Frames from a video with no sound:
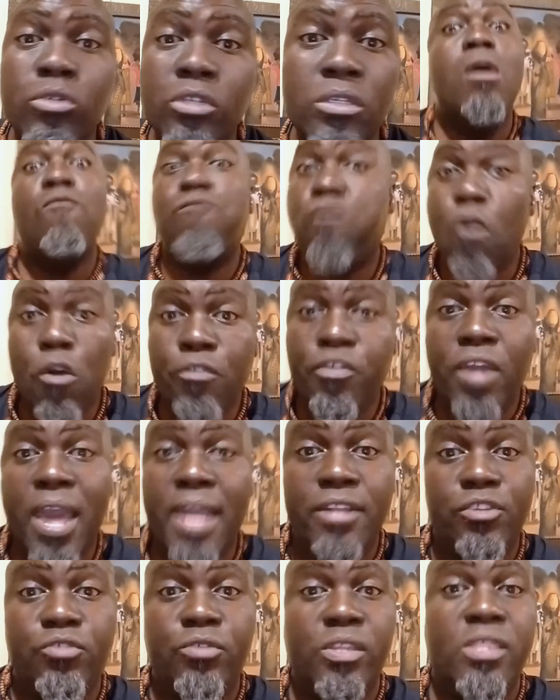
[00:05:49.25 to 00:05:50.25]
Fourth
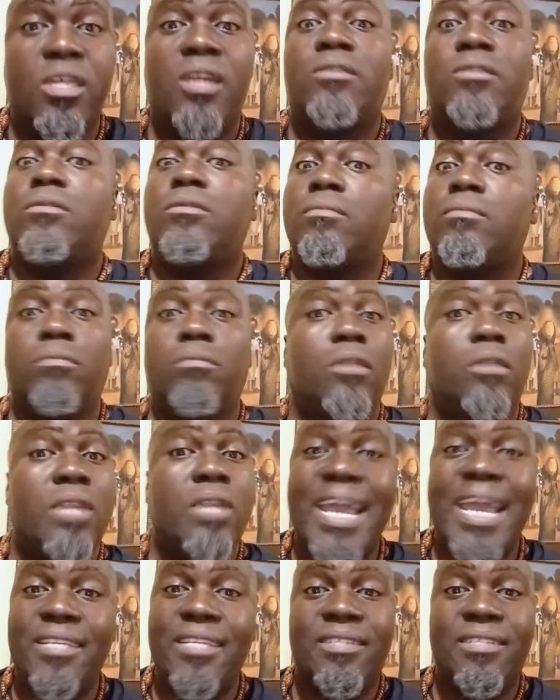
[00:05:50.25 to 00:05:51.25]
country that the United
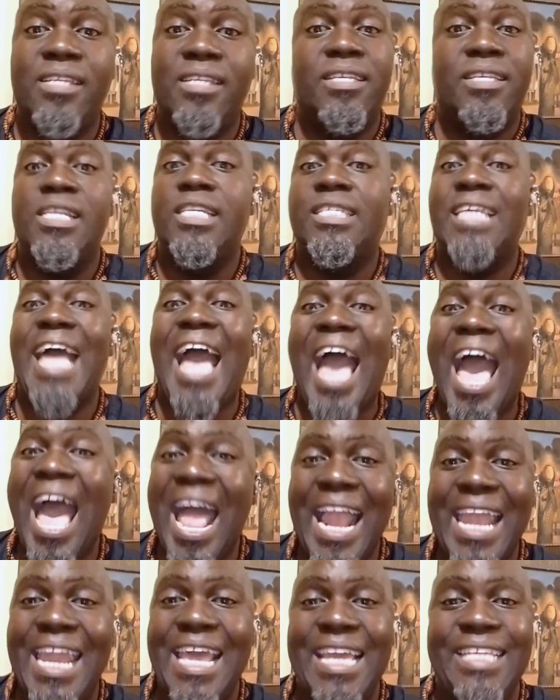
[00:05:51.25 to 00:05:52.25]
States and its
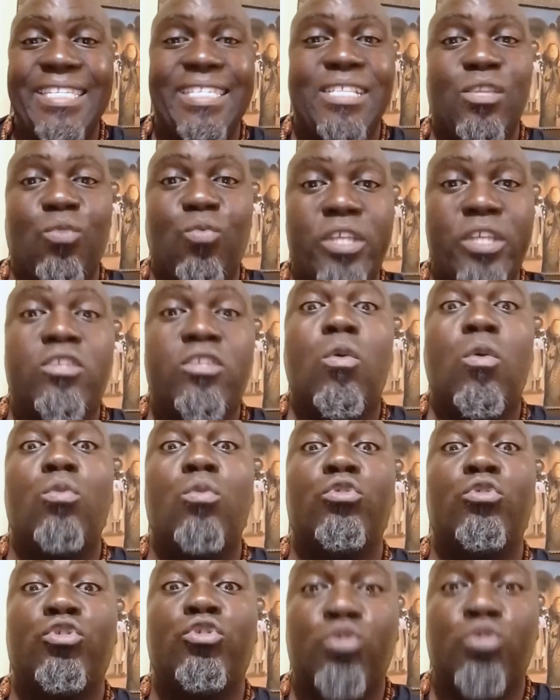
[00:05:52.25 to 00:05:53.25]
allies in the West
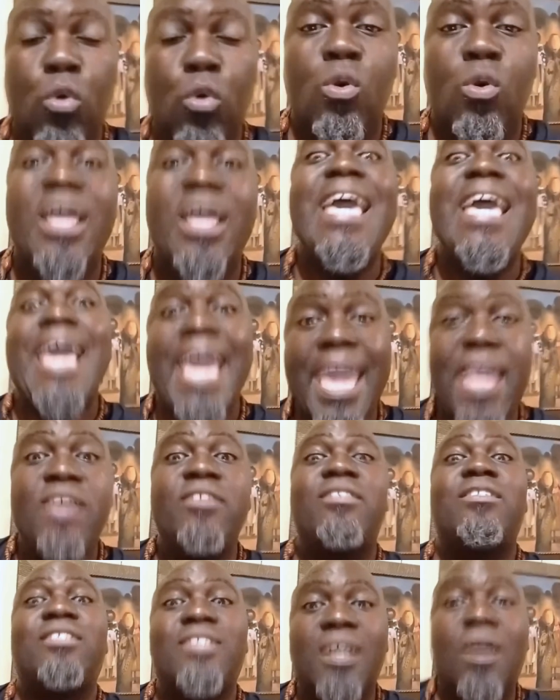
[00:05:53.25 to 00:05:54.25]
control is
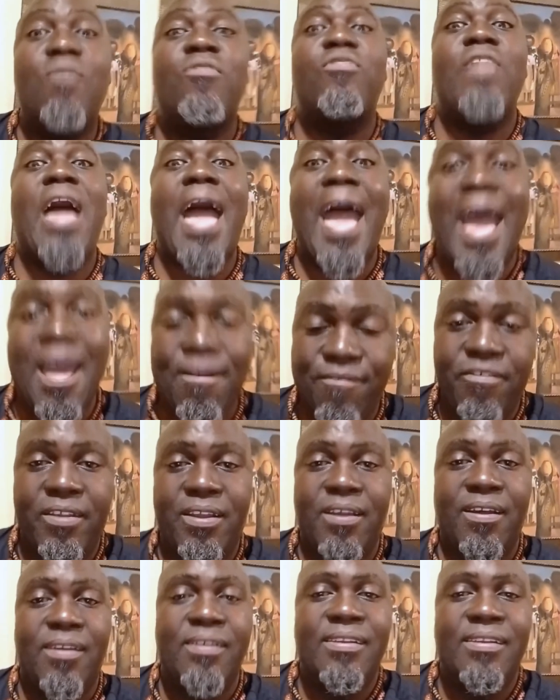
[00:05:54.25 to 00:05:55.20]
South Africa.